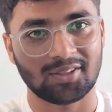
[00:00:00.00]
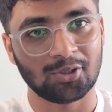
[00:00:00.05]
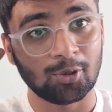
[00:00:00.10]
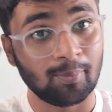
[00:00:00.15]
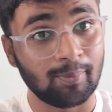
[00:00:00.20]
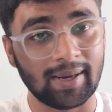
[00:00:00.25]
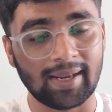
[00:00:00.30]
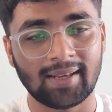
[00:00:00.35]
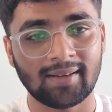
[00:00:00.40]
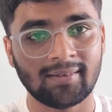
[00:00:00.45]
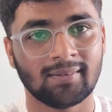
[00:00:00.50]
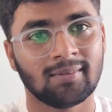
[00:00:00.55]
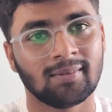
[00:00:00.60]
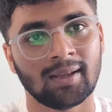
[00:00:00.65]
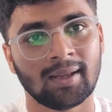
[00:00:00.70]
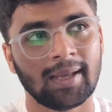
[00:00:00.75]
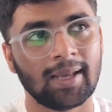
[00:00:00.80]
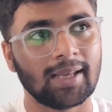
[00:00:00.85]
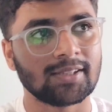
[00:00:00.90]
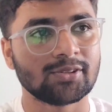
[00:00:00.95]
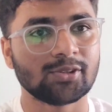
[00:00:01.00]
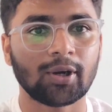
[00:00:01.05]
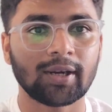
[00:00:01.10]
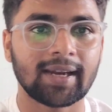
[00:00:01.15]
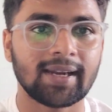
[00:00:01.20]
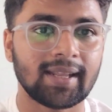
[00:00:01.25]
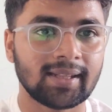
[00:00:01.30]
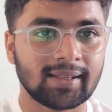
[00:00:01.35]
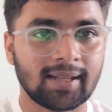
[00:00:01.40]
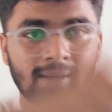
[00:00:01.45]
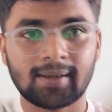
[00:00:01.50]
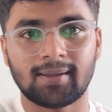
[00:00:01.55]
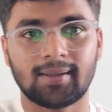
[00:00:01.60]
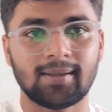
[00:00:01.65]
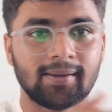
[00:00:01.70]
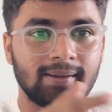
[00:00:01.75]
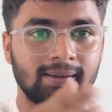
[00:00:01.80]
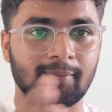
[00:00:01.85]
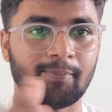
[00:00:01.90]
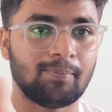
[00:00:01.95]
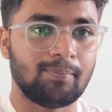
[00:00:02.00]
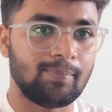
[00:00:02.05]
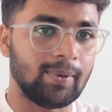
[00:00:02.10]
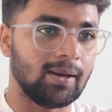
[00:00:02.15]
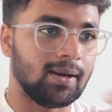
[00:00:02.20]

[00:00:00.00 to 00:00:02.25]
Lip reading: your brain is not getting that